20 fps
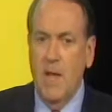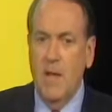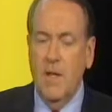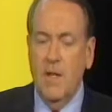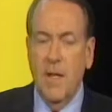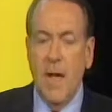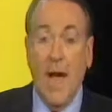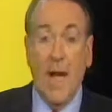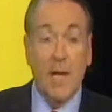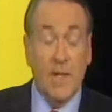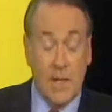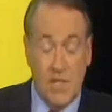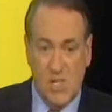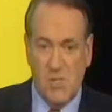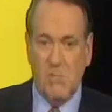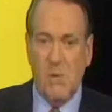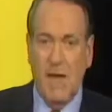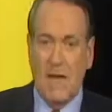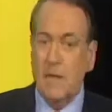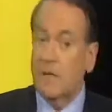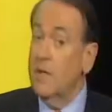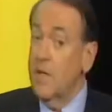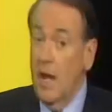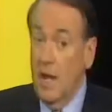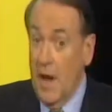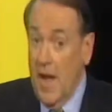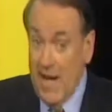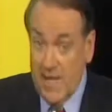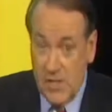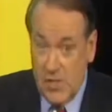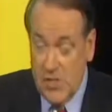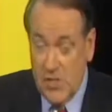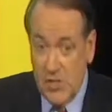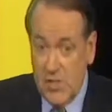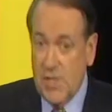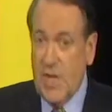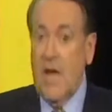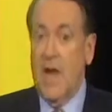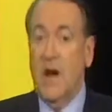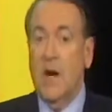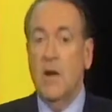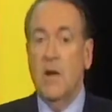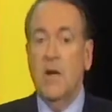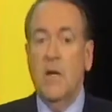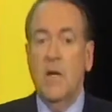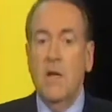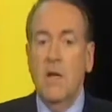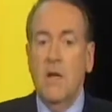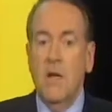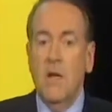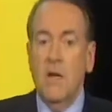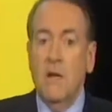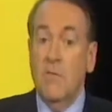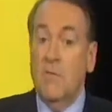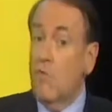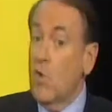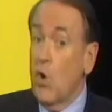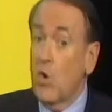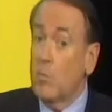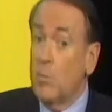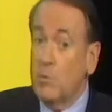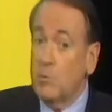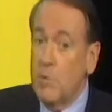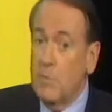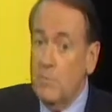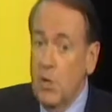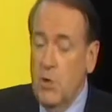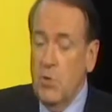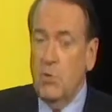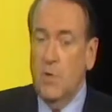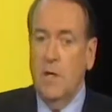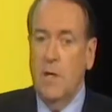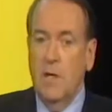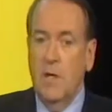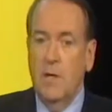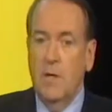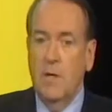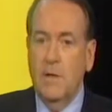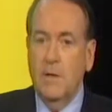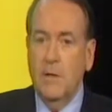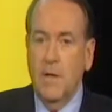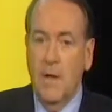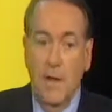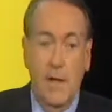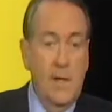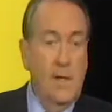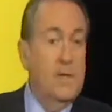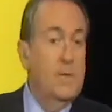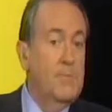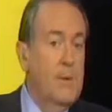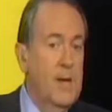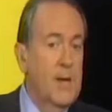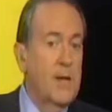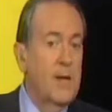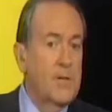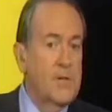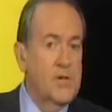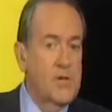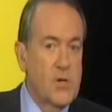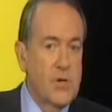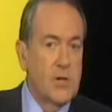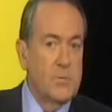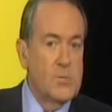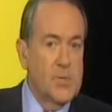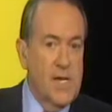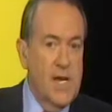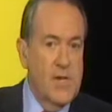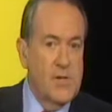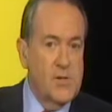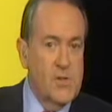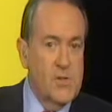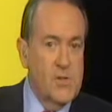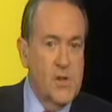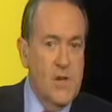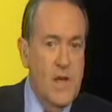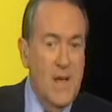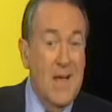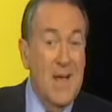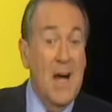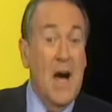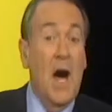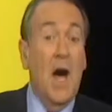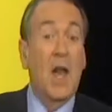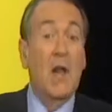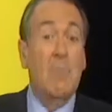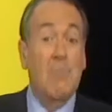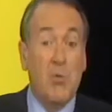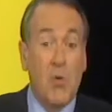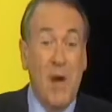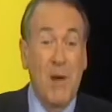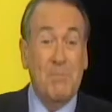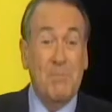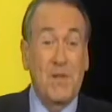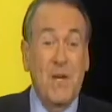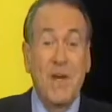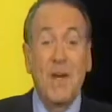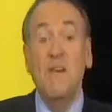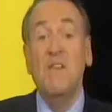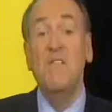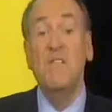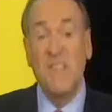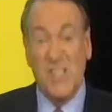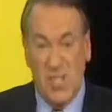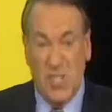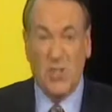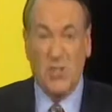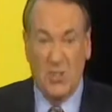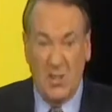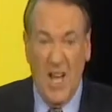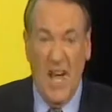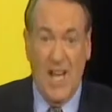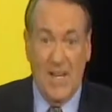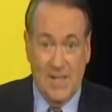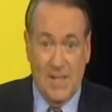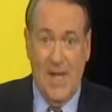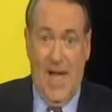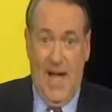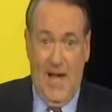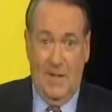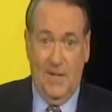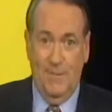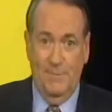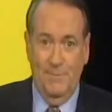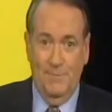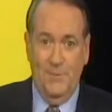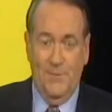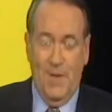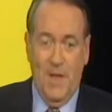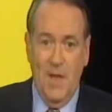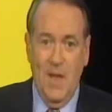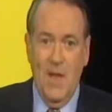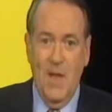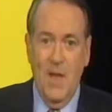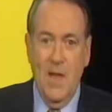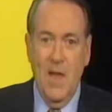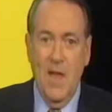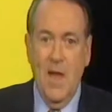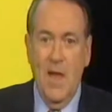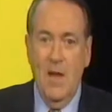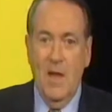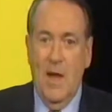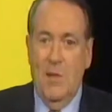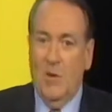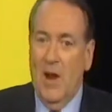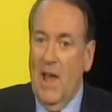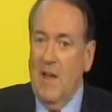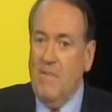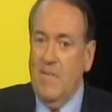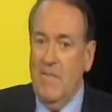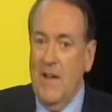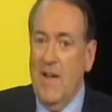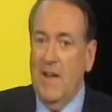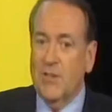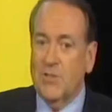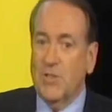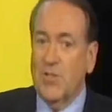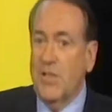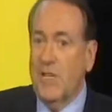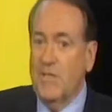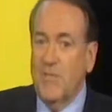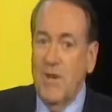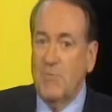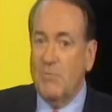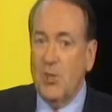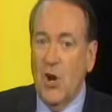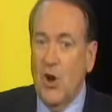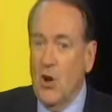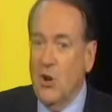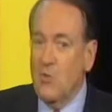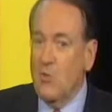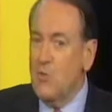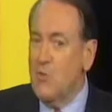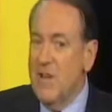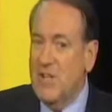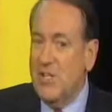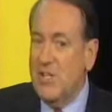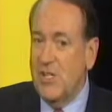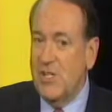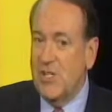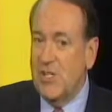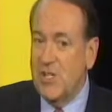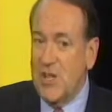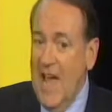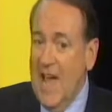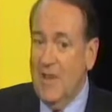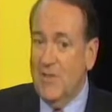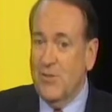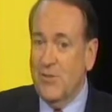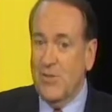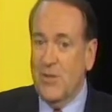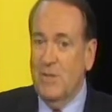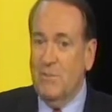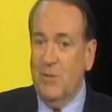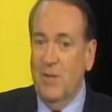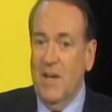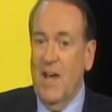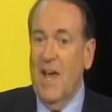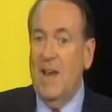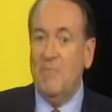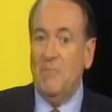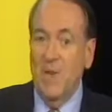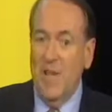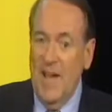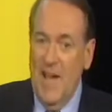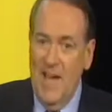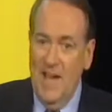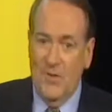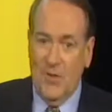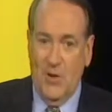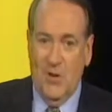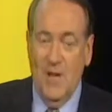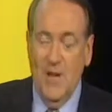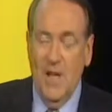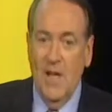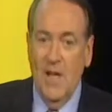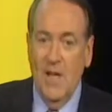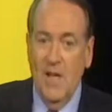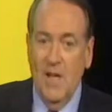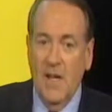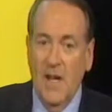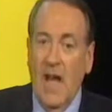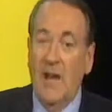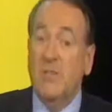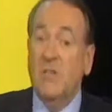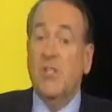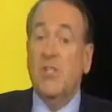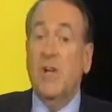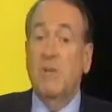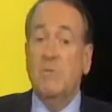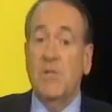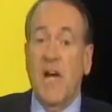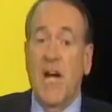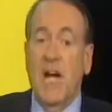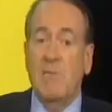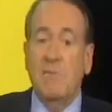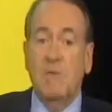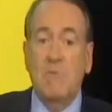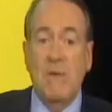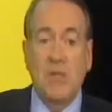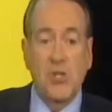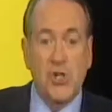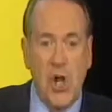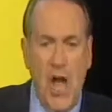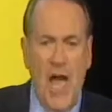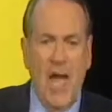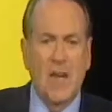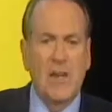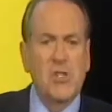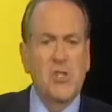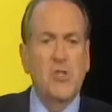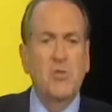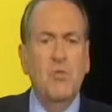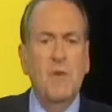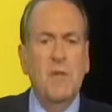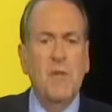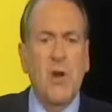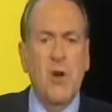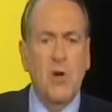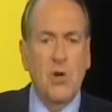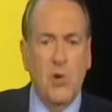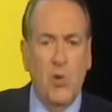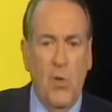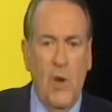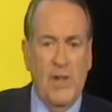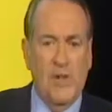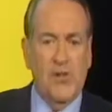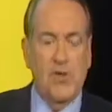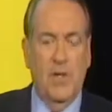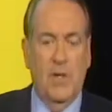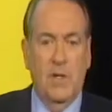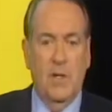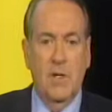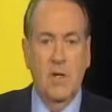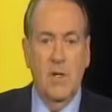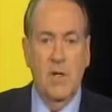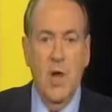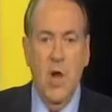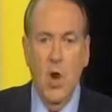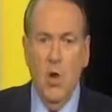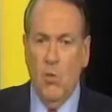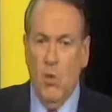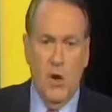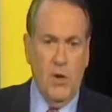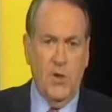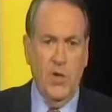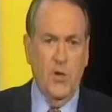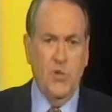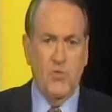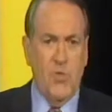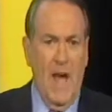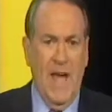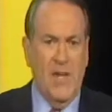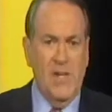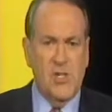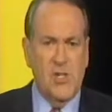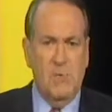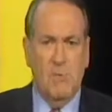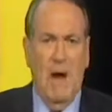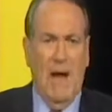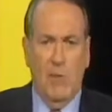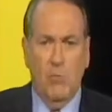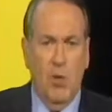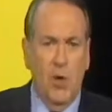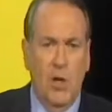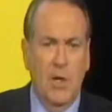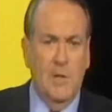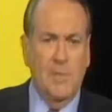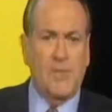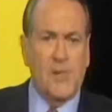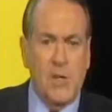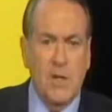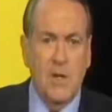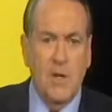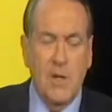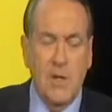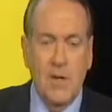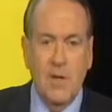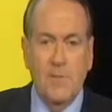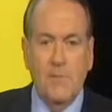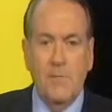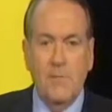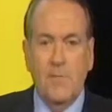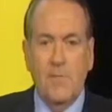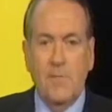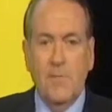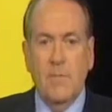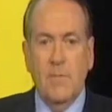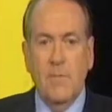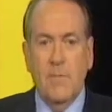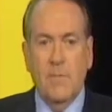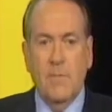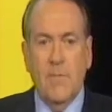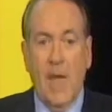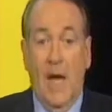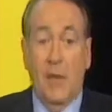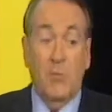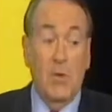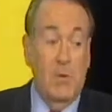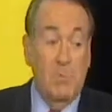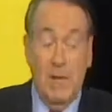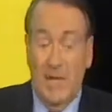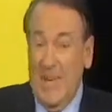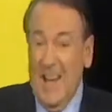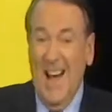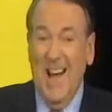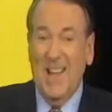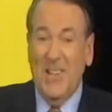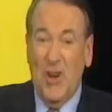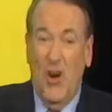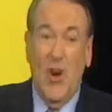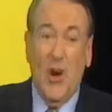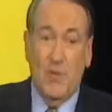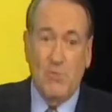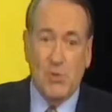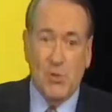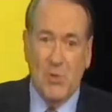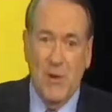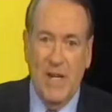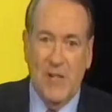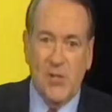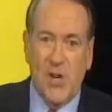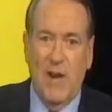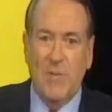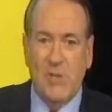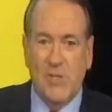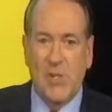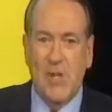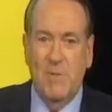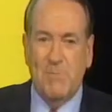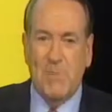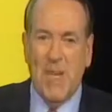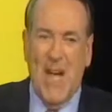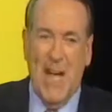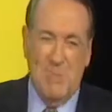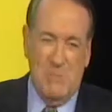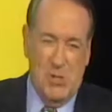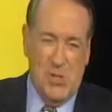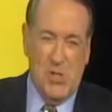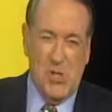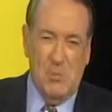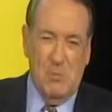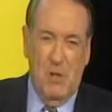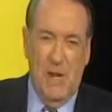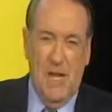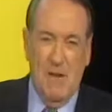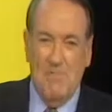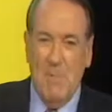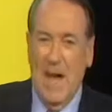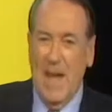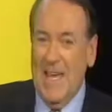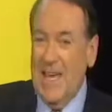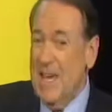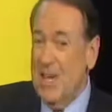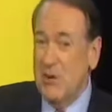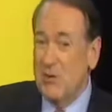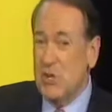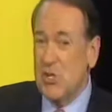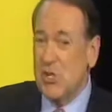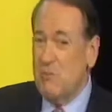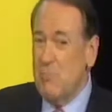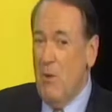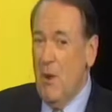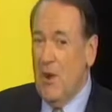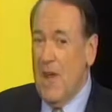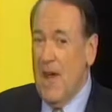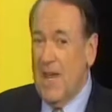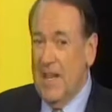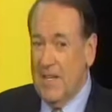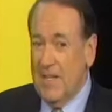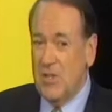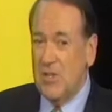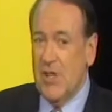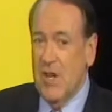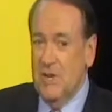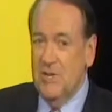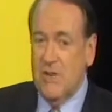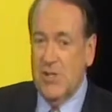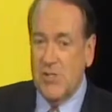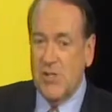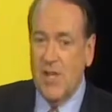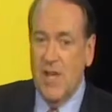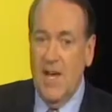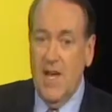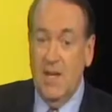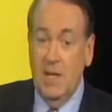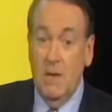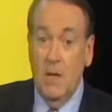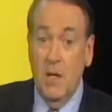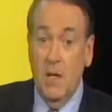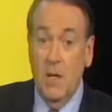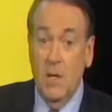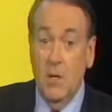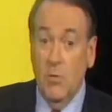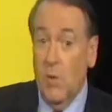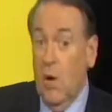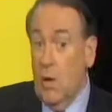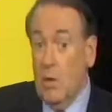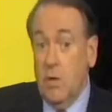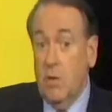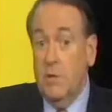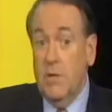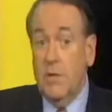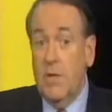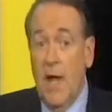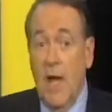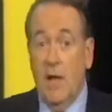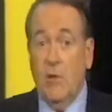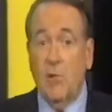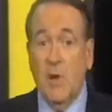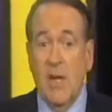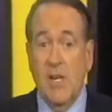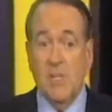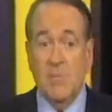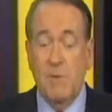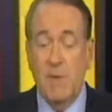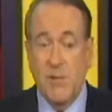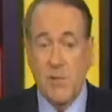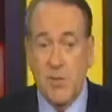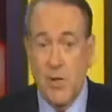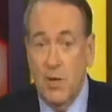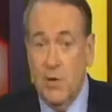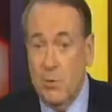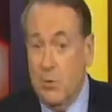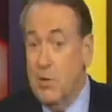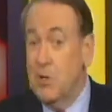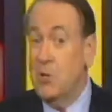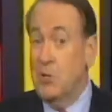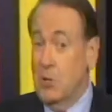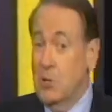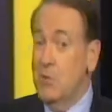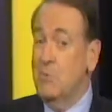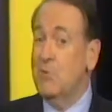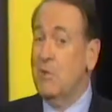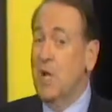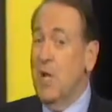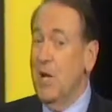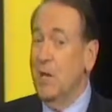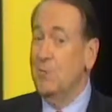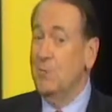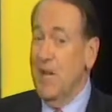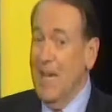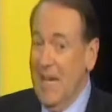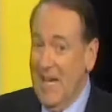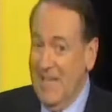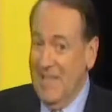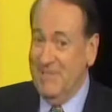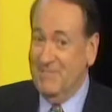I could expect an icy stare, verbal rebuke, and, depending on the circumstances, an abrupt physical contact. Now, when I failed to live up to her rigid standards of polite behavior, I would sometimes be challenged with her question, were you raised by wolves? And when beyond arm's reach, I would sometimes display my inner smart aleck self and say, well, you and Dad raised me, so you tell me.